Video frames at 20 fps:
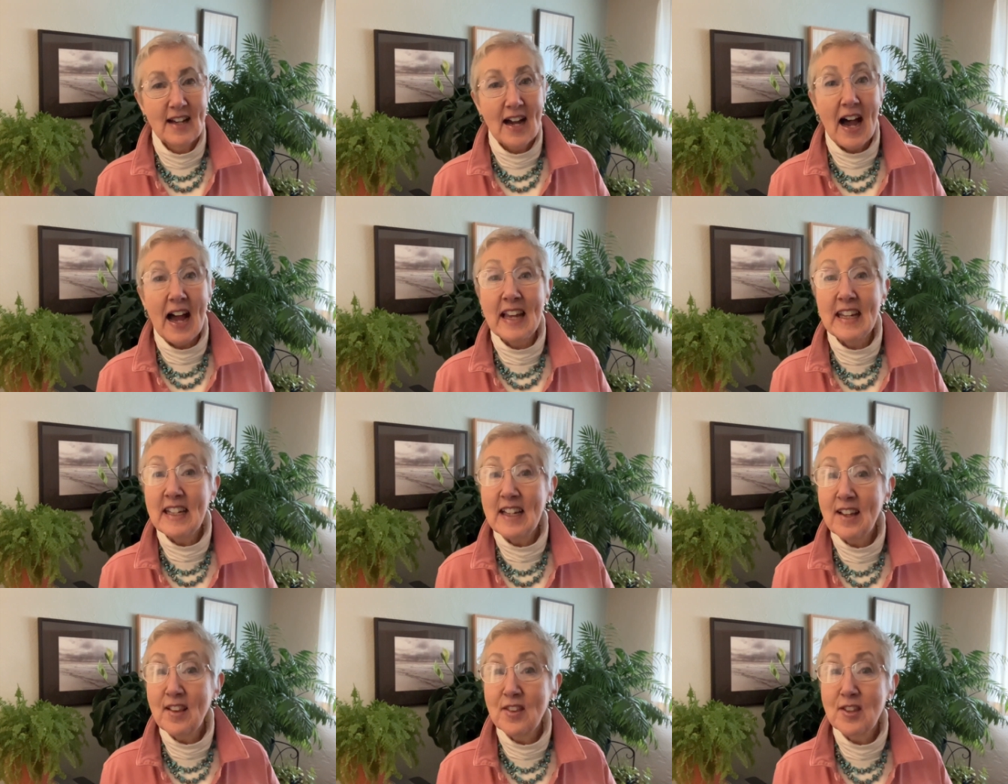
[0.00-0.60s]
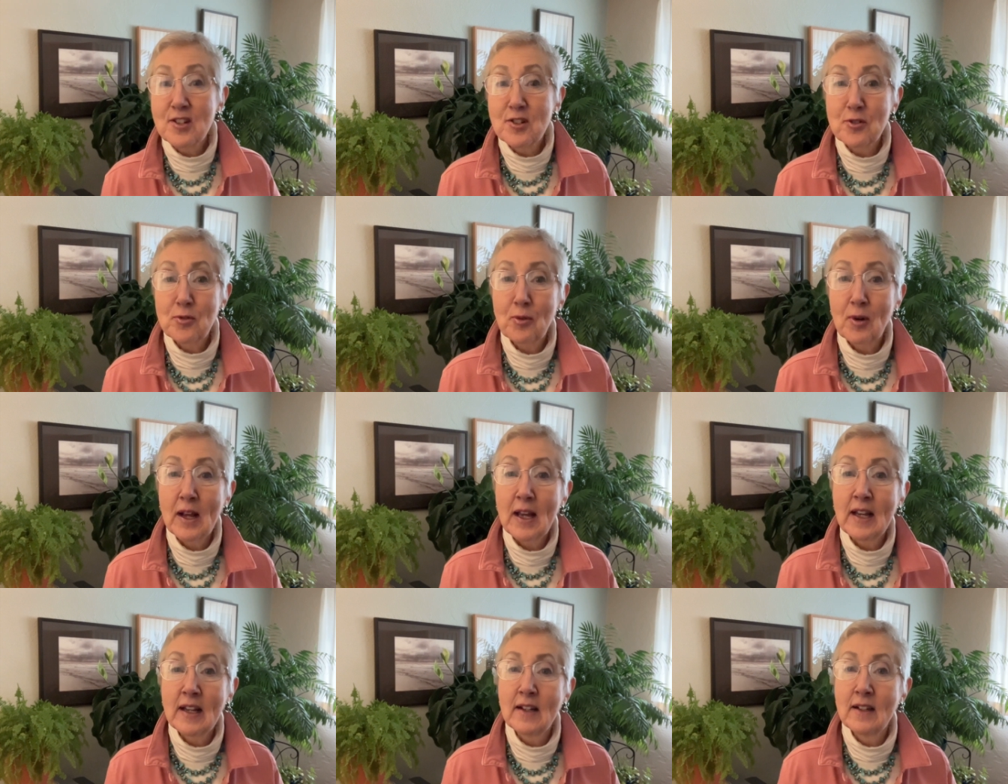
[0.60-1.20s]
Hiking the
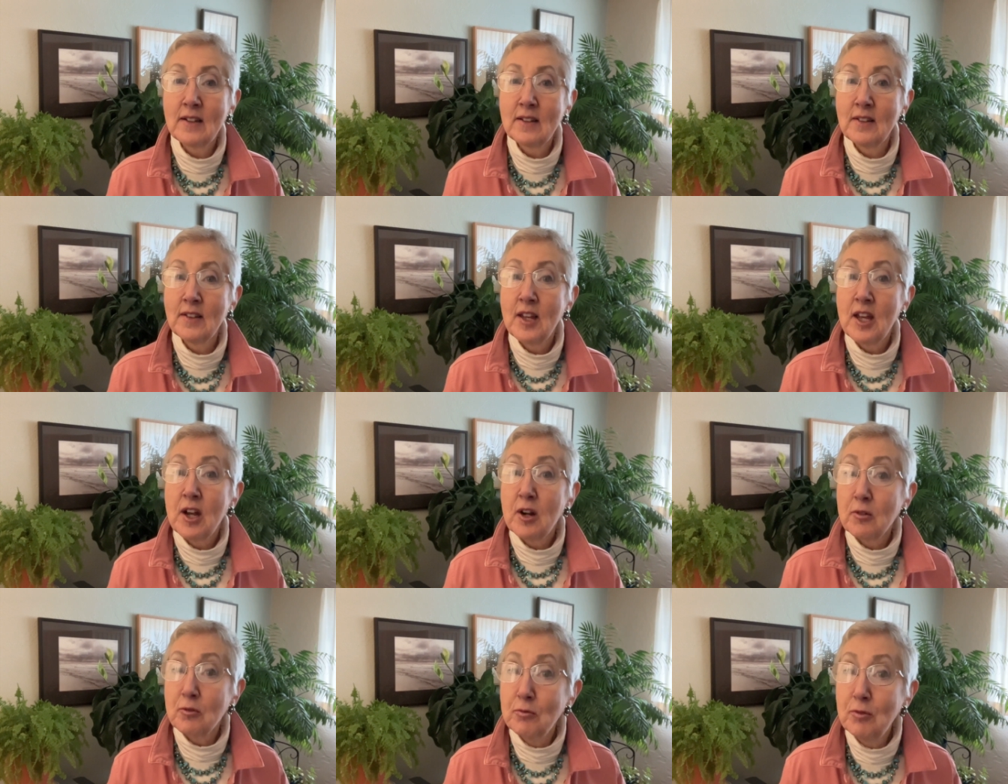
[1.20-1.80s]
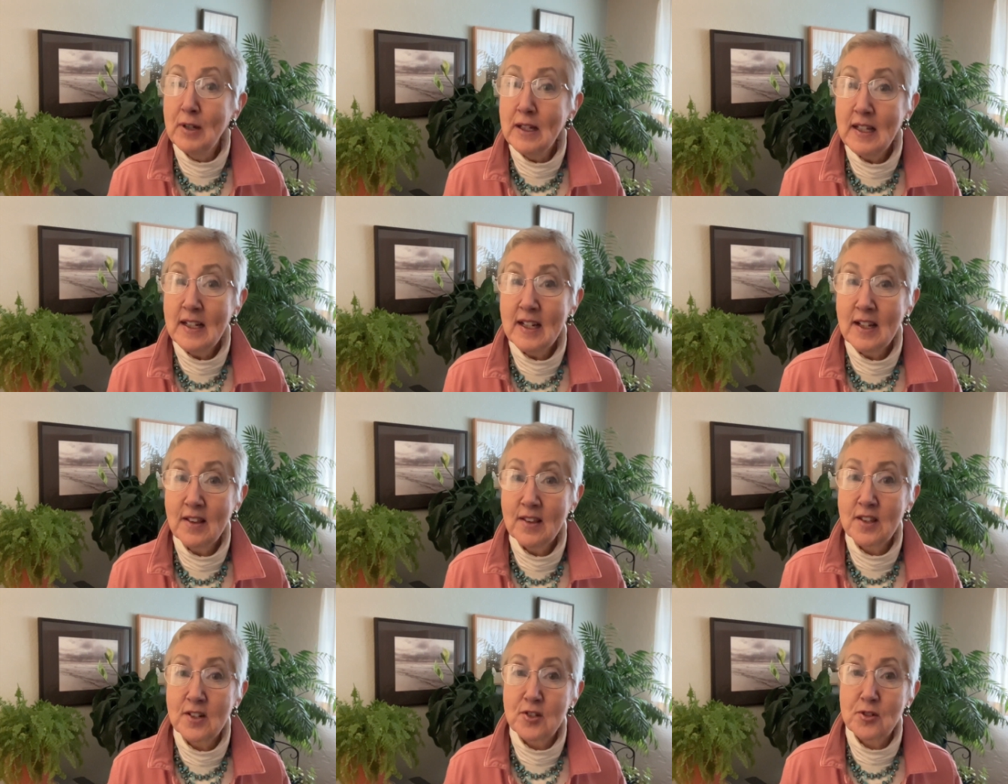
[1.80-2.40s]
trail,
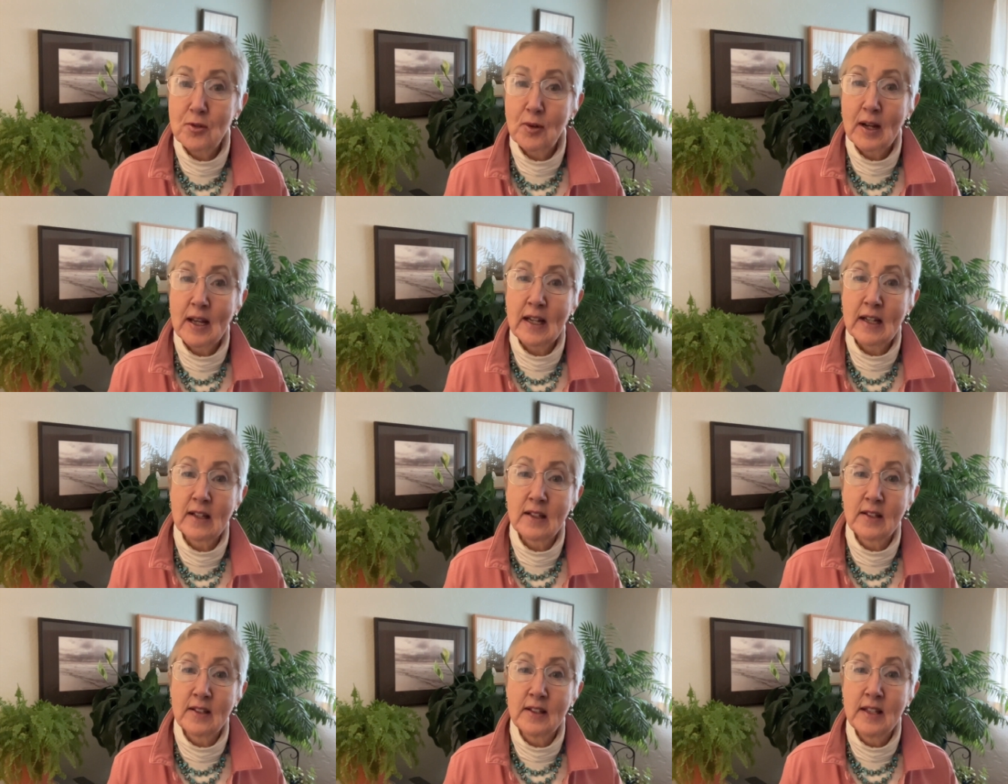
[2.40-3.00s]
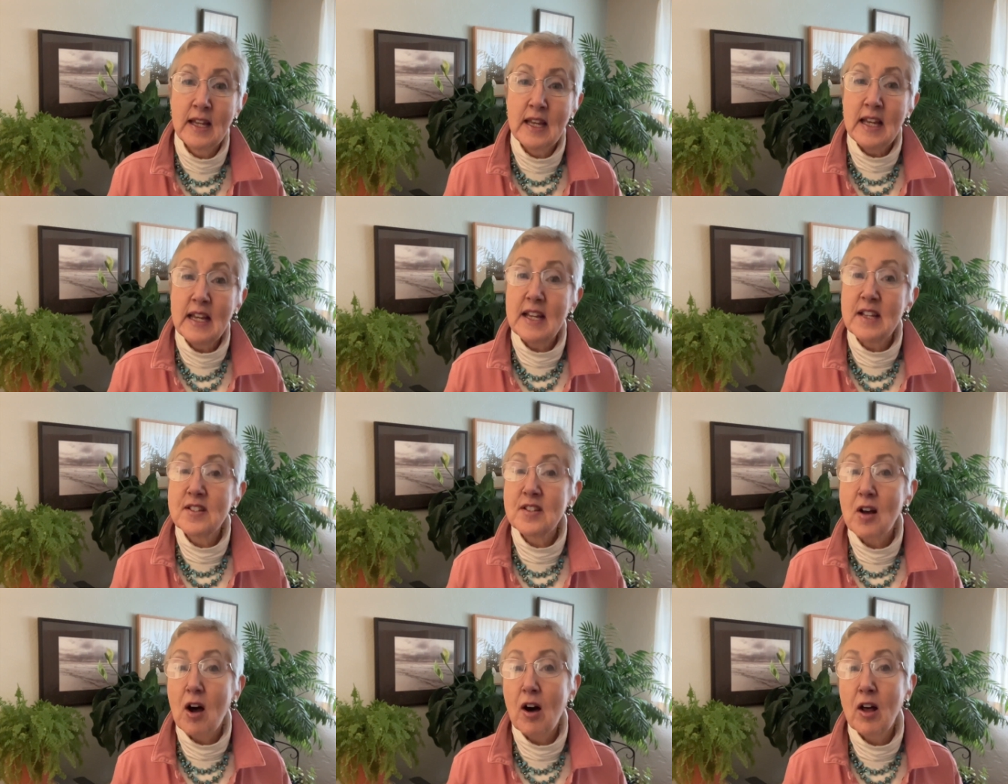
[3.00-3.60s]
reading the trail,
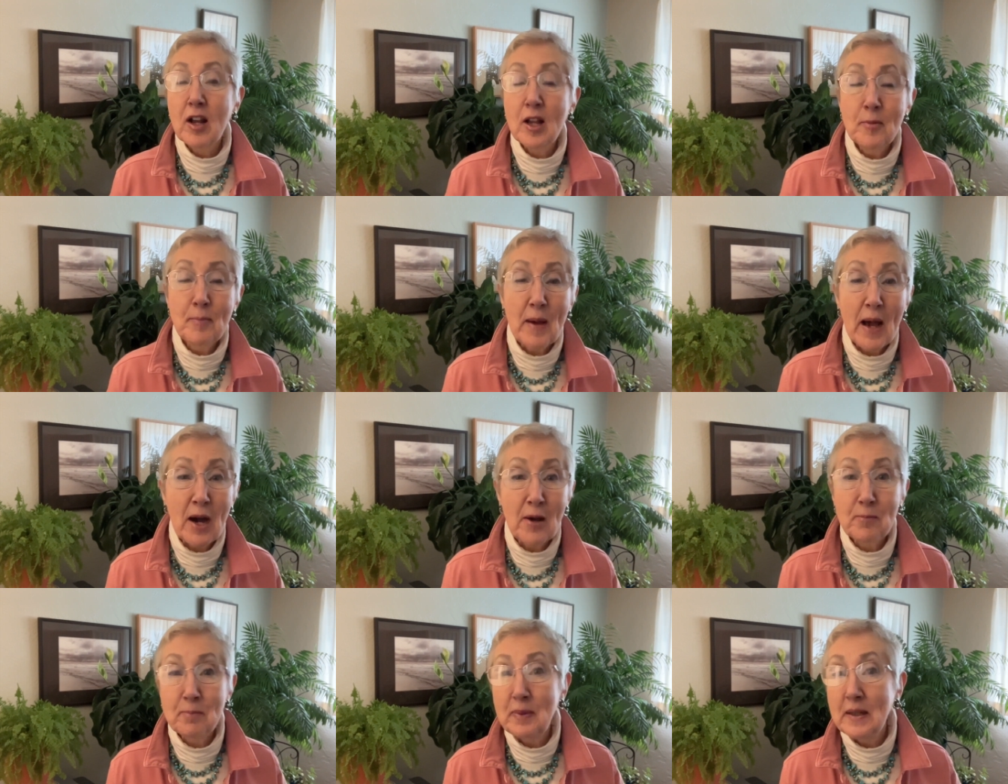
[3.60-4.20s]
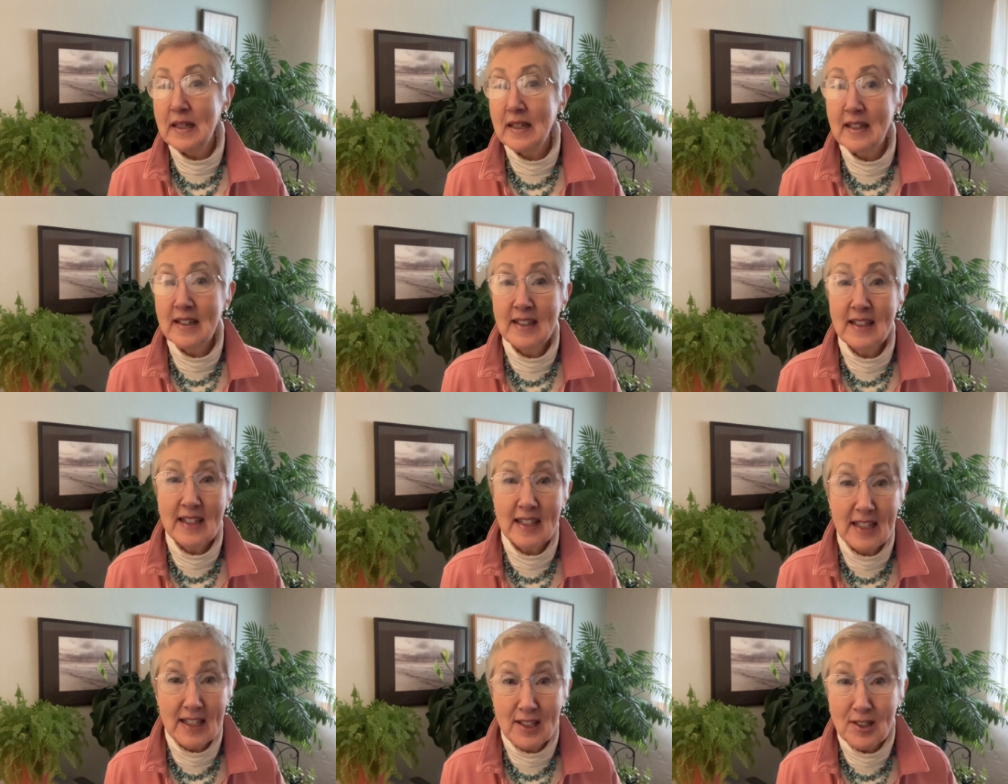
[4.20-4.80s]
is all about
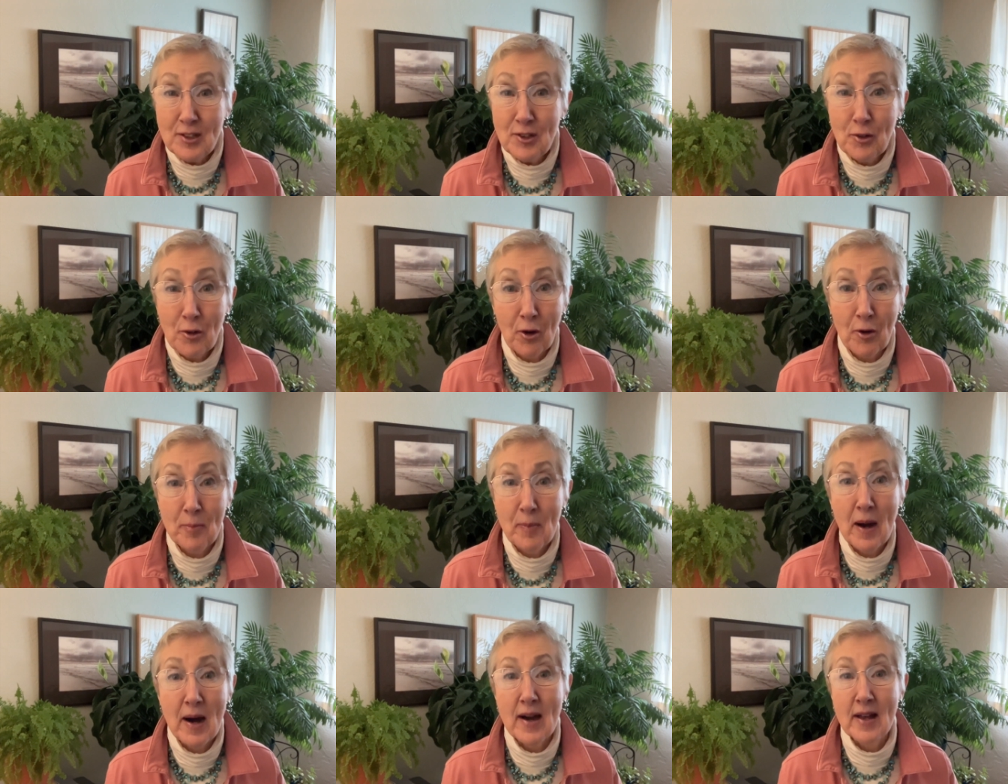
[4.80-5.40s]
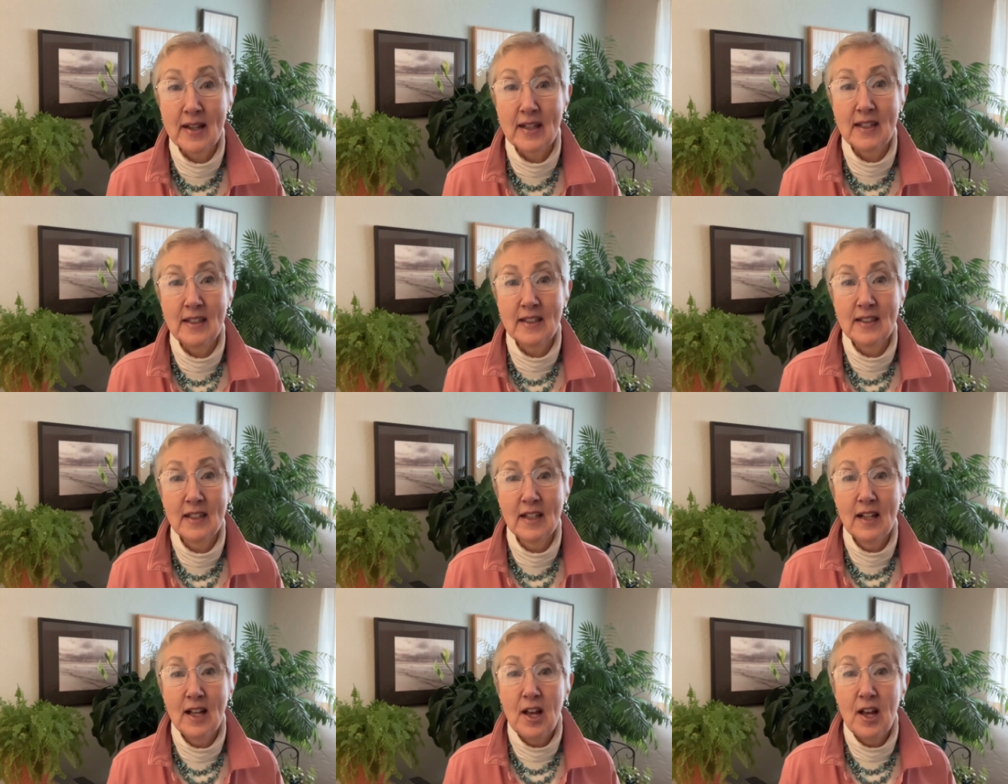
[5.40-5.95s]
being in your body,